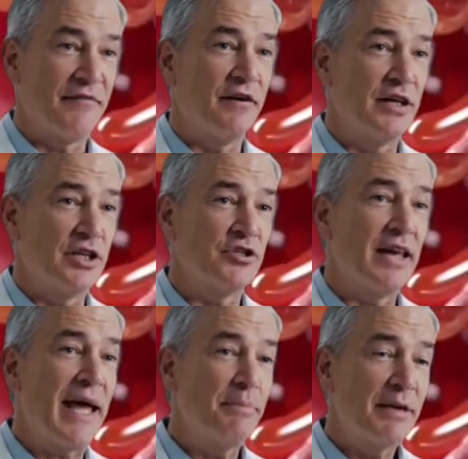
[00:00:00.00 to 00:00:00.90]

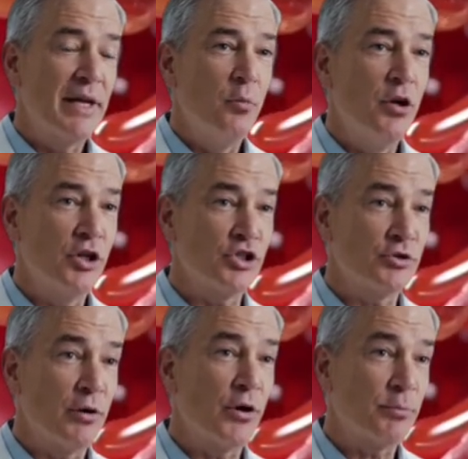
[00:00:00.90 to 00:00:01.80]
transformation begins not
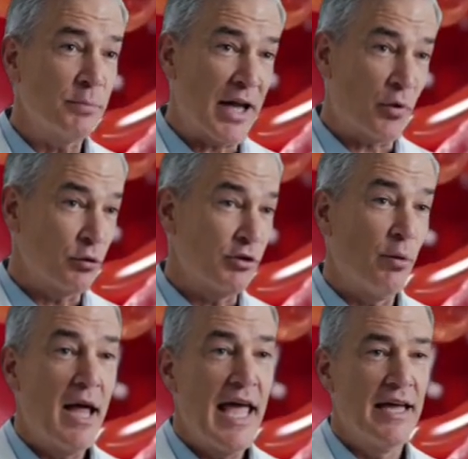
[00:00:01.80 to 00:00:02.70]
with another
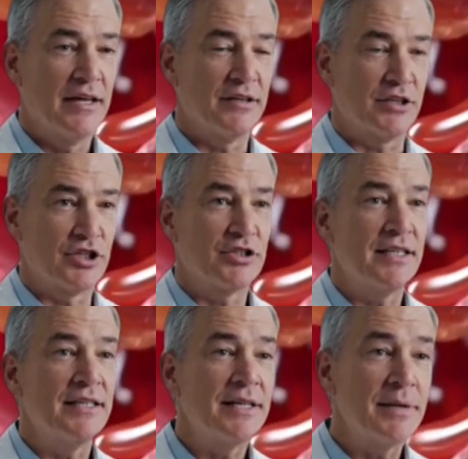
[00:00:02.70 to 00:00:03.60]
product, but with
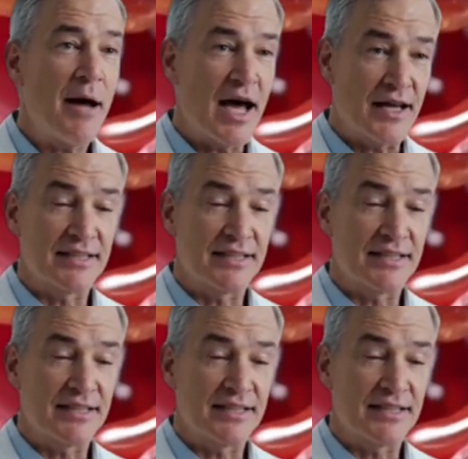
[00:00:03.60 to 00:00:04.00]
awareness.